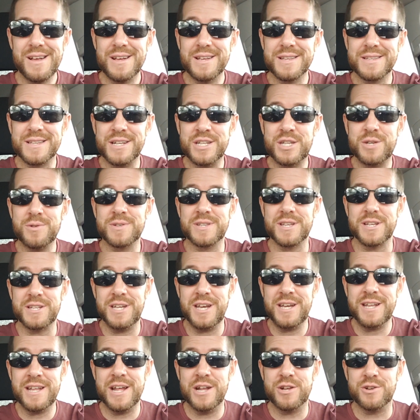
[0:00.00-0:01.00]
Since she was a
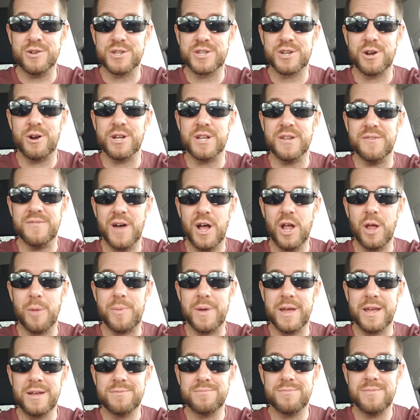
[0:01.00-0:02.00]
teenager and started
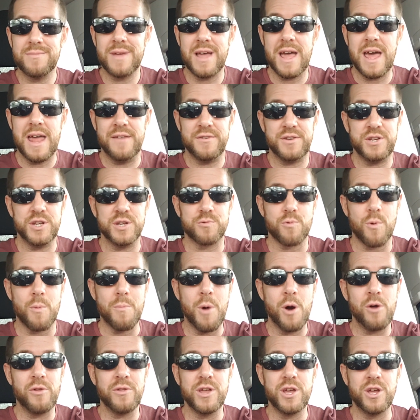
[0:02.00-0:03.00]
developing, and if she's
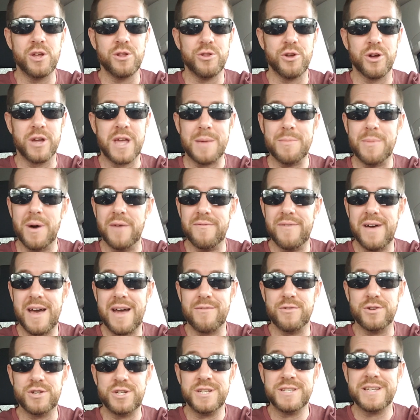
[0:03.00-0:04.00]
remotely good-looking, above
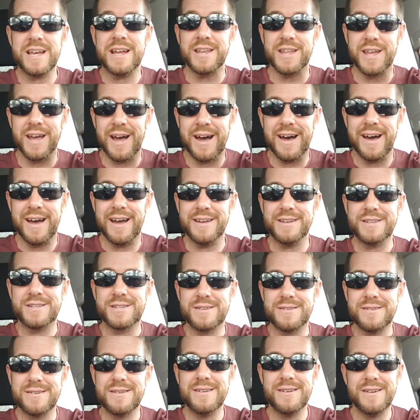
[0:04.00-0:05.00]
average, she's had
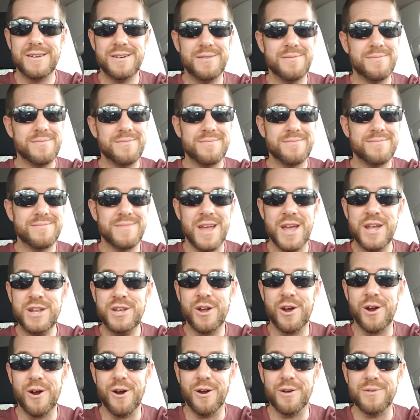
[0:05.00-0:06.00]
guys
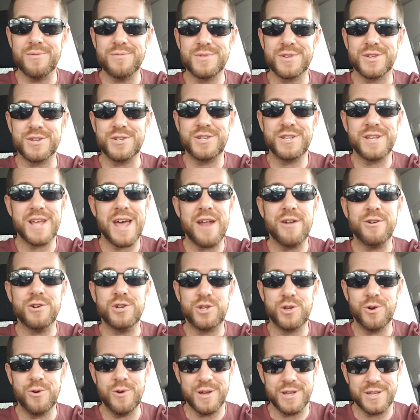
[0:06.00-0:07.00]
into her. So she's had her
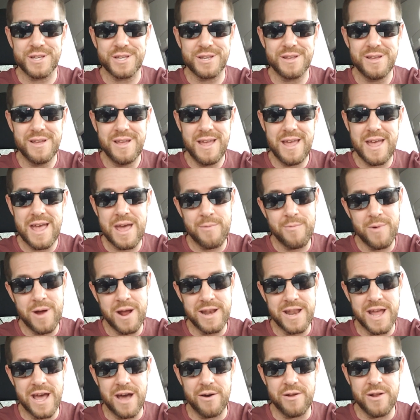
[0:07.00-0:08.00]
choice. And
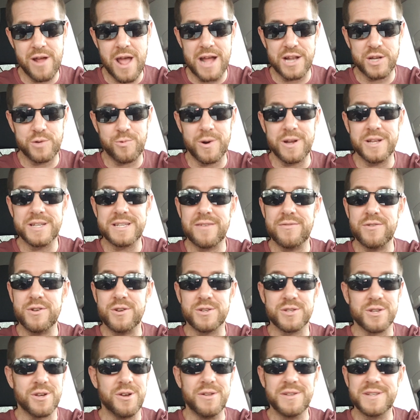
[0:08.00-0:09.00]
right now, at 27
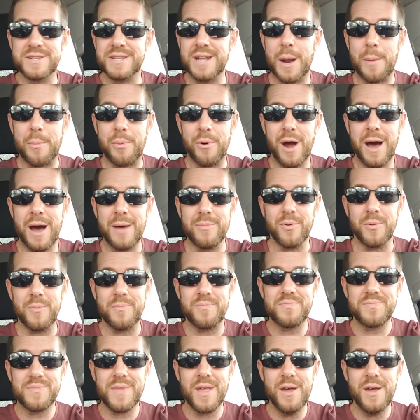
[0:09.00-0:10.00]
years old, it's not a
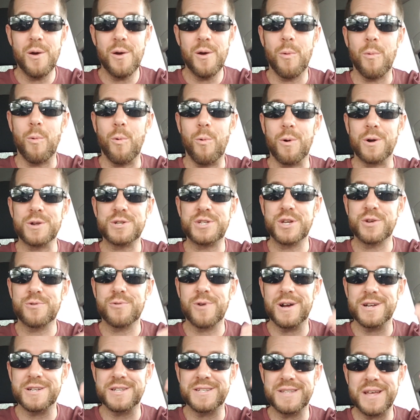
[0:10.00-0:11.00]
problem. Once she
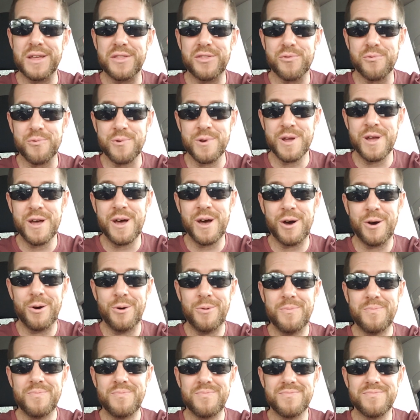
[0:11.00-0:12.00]
crosses that
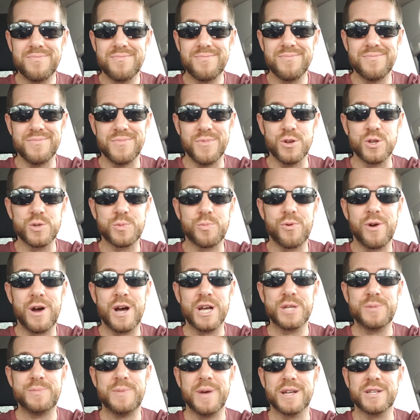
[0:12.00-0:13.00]
3-0, those
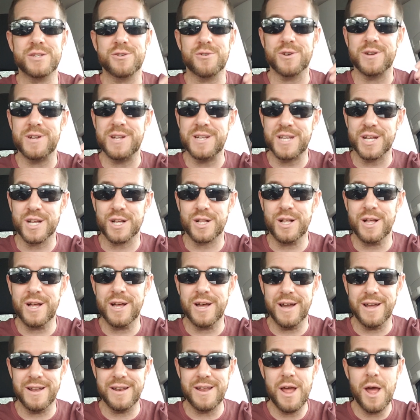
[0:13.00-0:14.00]
prospects are going to
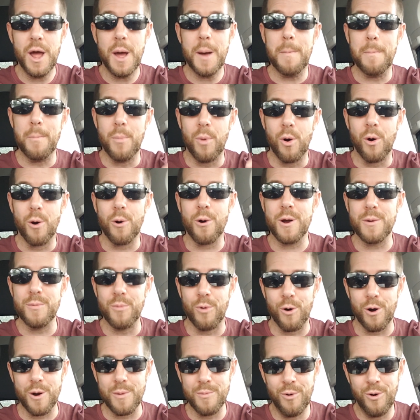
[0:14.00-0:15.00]
decline more and
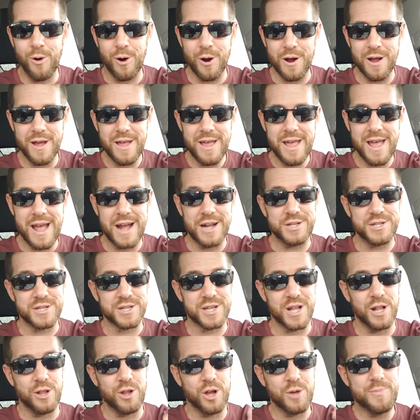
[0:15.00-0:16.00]
more and more. And she's
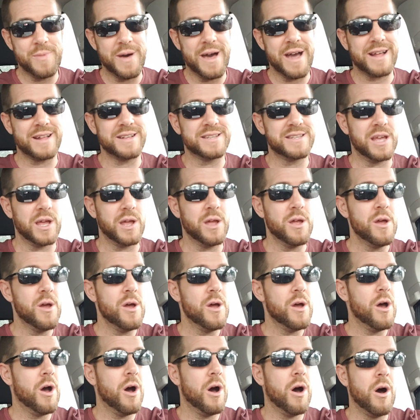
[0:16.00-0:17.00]
going to look back and say,
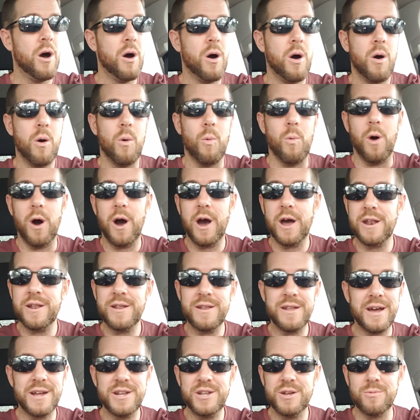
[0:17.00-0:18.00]
why
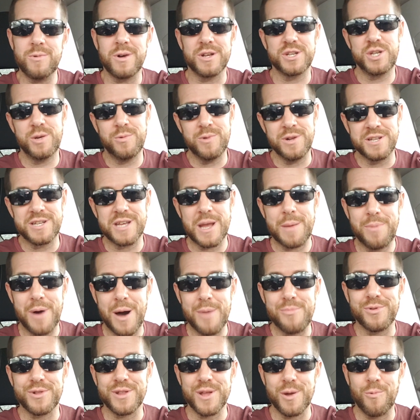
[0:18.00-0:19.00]
didn't I do... Well, she wouldn't say
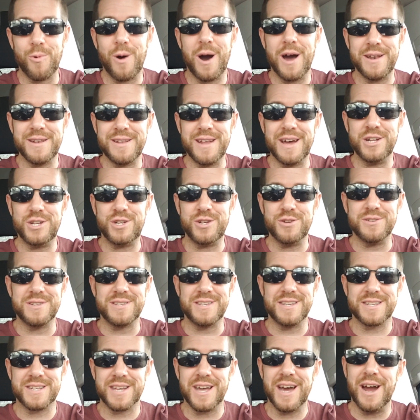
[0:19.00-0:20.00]
publicly, why didn't I choose
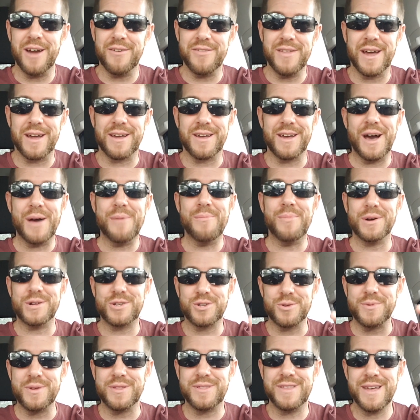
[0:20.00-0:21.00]
this guy or that guy, but
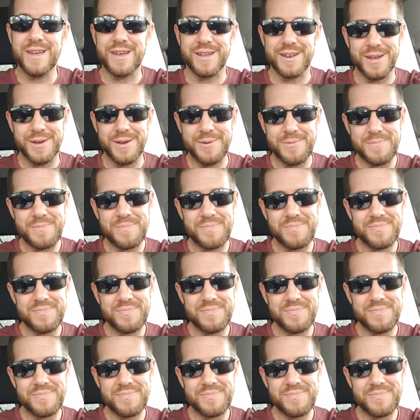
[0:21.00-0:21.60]
she'll be thinking it.